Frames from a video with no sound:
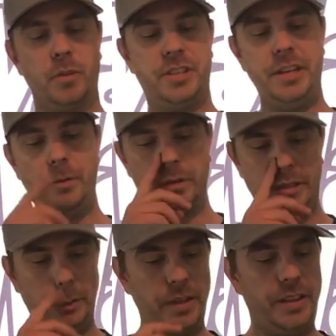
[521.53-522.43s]
We'll see
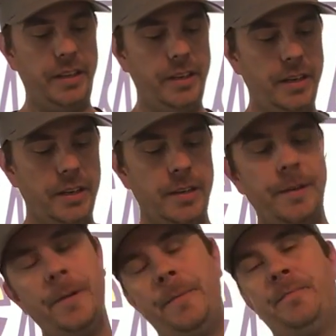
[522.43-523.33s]
what the
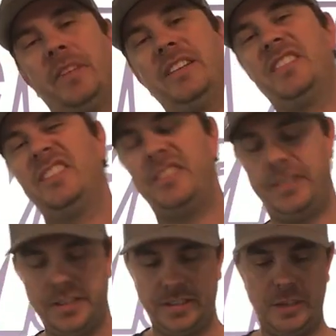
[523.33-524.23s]

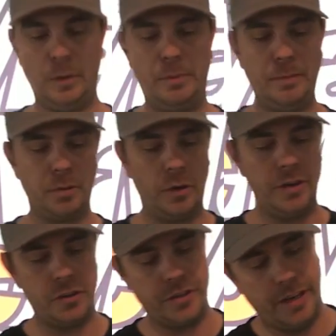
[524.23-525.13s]
consensus is and see what people are
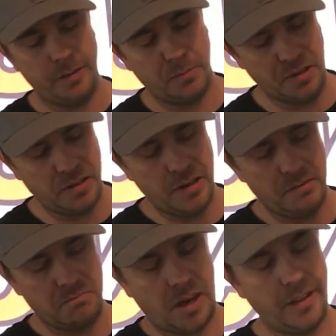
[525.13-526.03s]
interested in. But
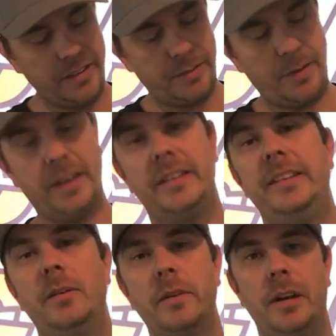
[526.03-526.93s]
I like the fact
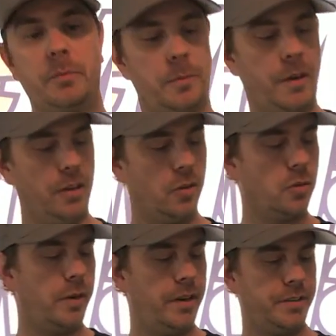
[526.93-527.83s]
that they went up with my
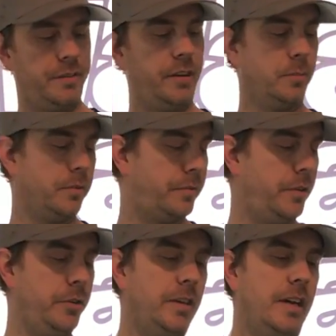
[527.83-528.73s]
logo in it. It's available
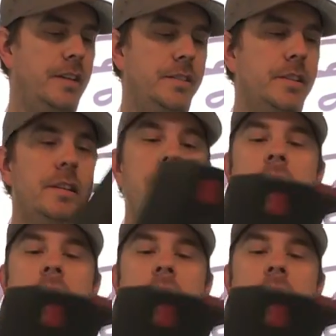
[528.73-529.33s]
for you guys.